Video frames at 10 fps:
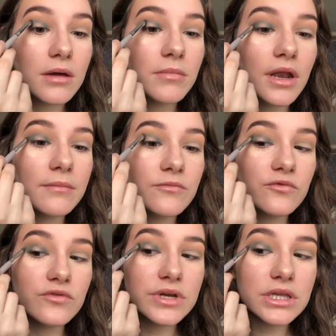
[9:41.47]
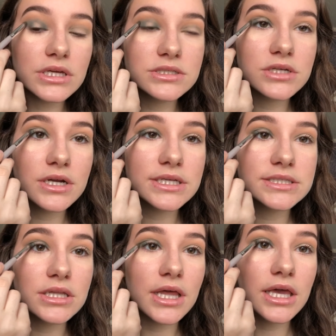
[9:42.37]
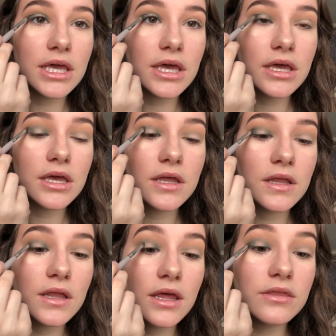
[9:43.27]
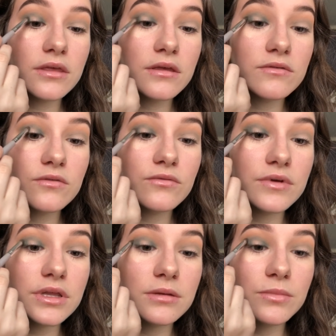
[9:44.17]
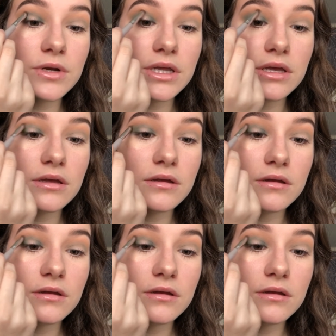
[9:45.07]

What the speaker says: But I'm really starting to like it. I think it's really pretty.